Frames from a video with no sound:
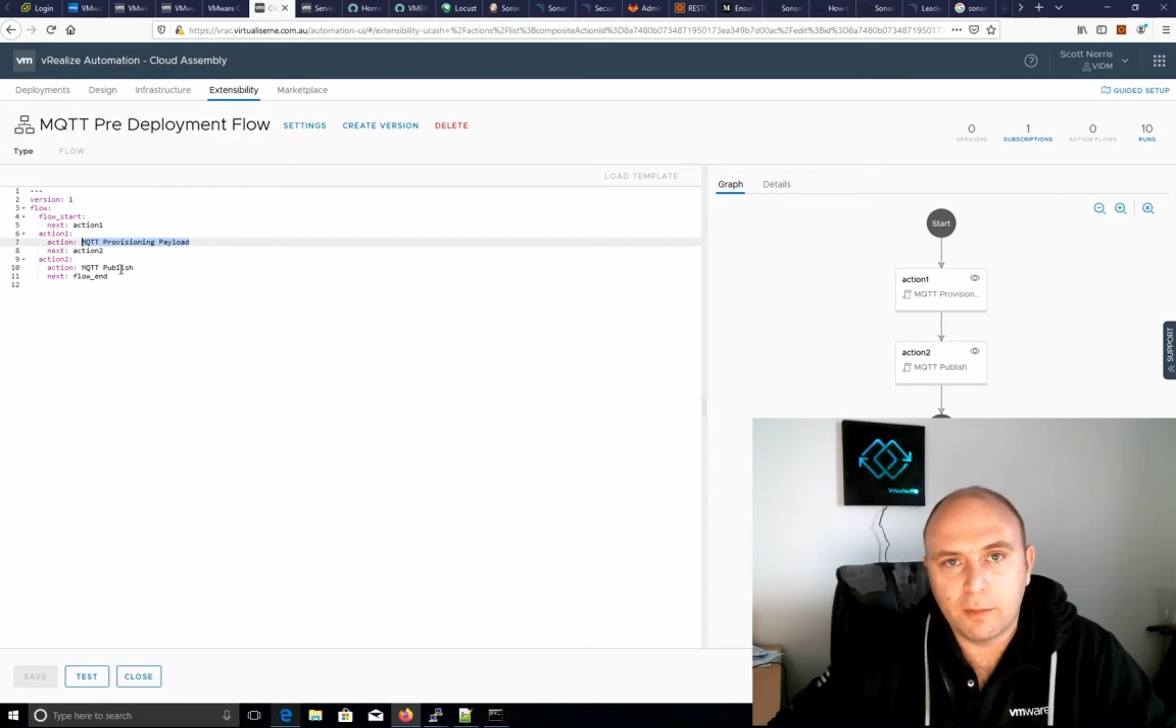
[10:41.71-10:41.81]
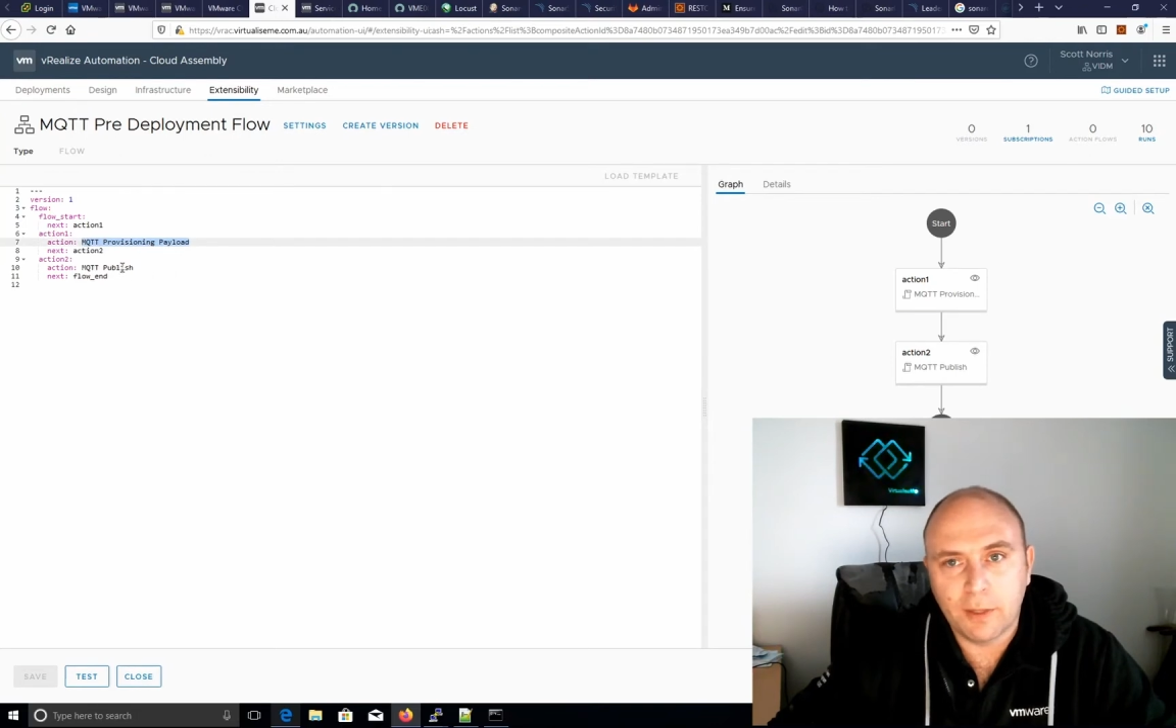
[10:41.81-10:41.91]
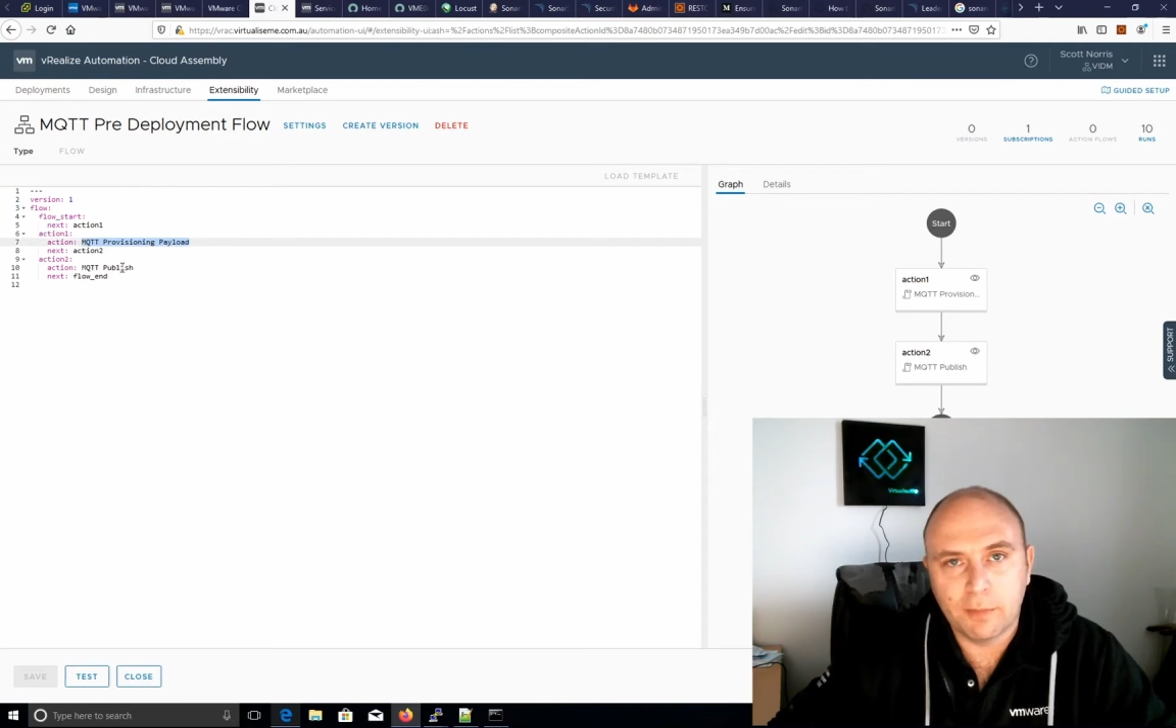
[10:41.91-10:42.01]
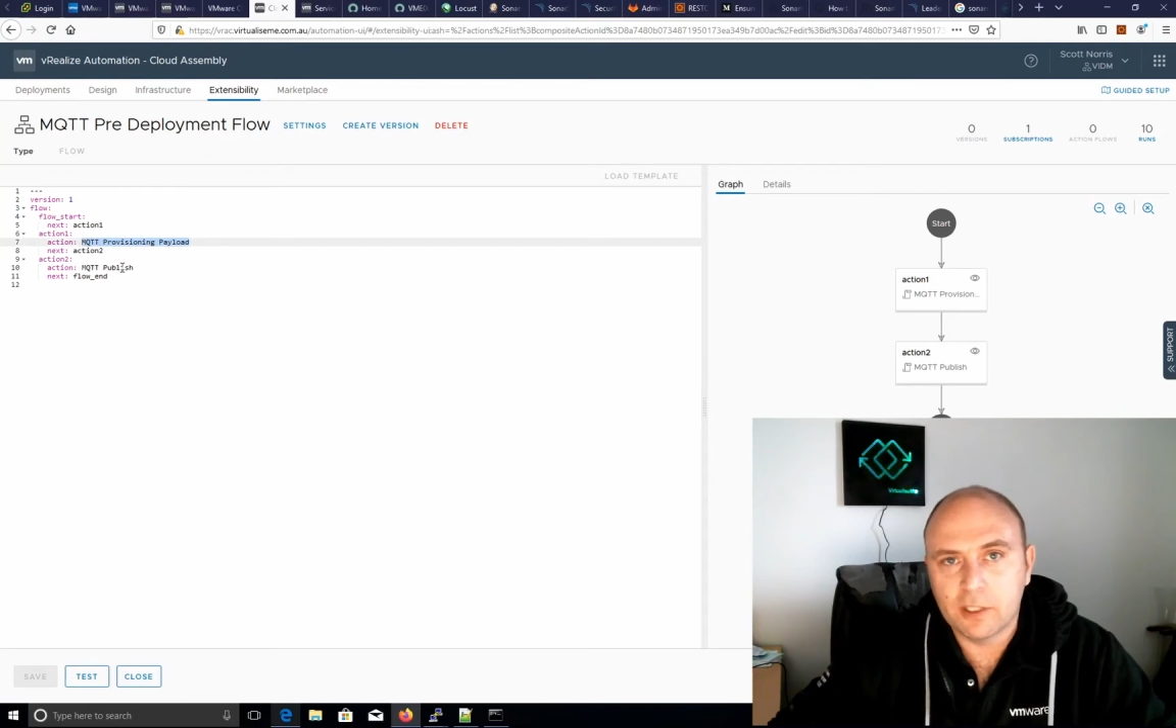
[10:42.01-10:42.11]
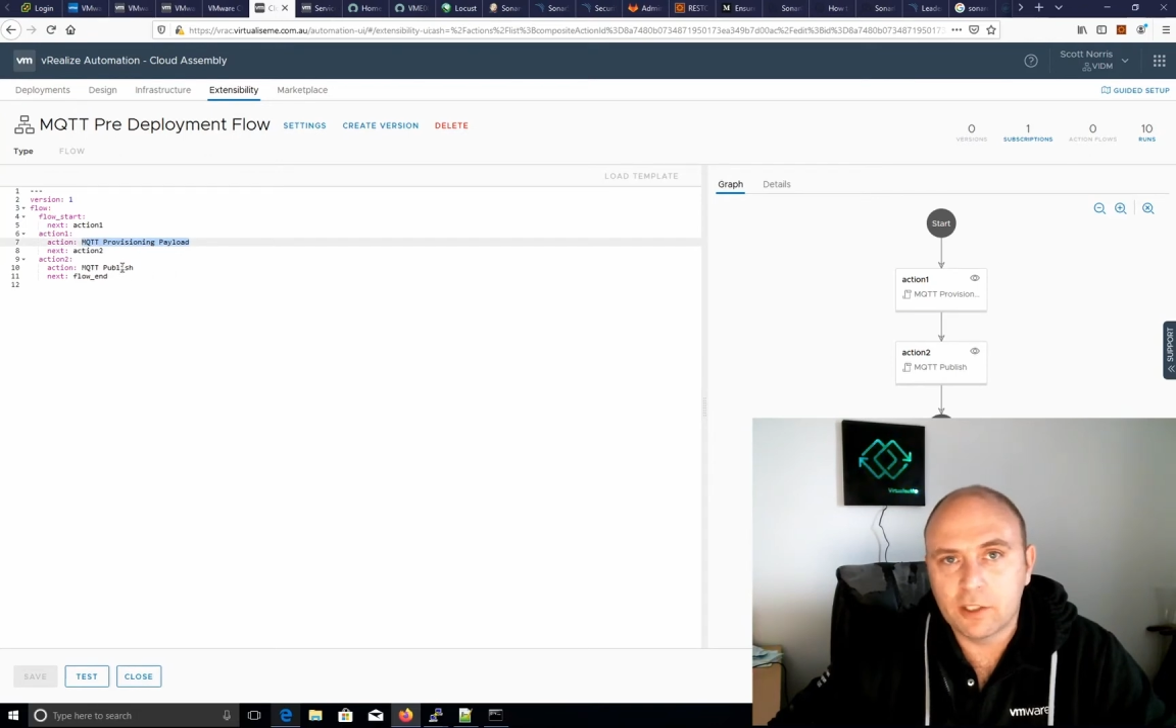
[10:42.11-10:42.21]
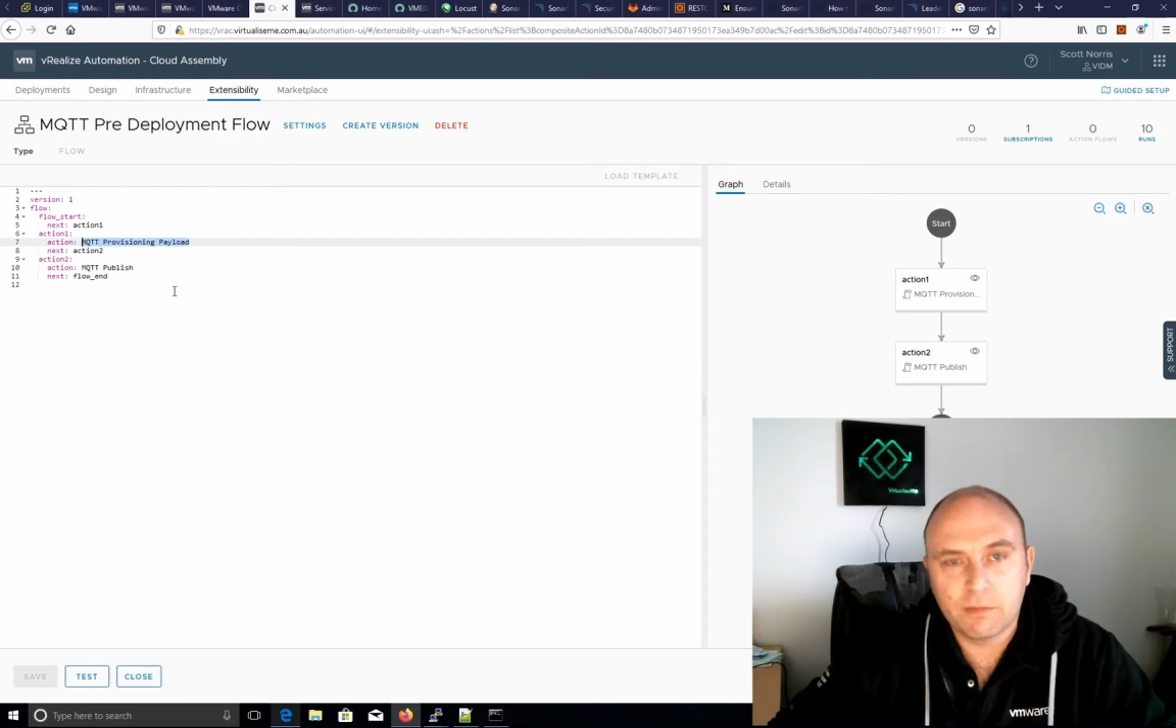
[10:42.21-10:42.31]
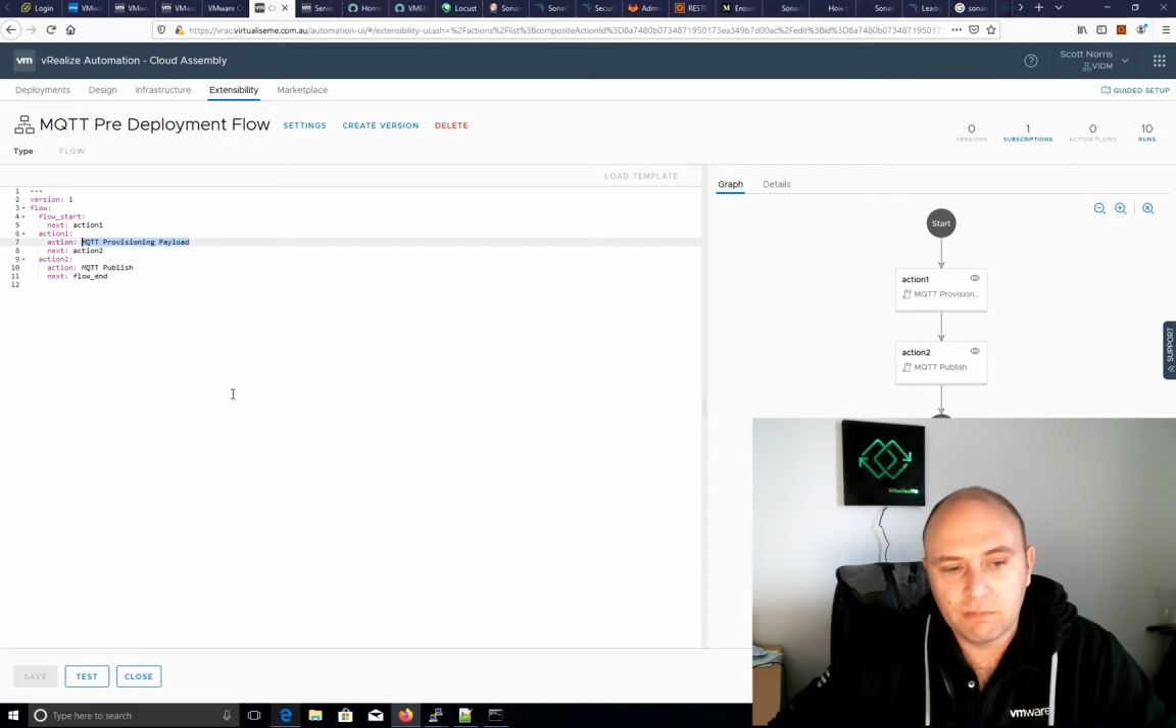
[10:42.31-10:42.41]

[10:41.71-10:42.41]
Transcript: publish.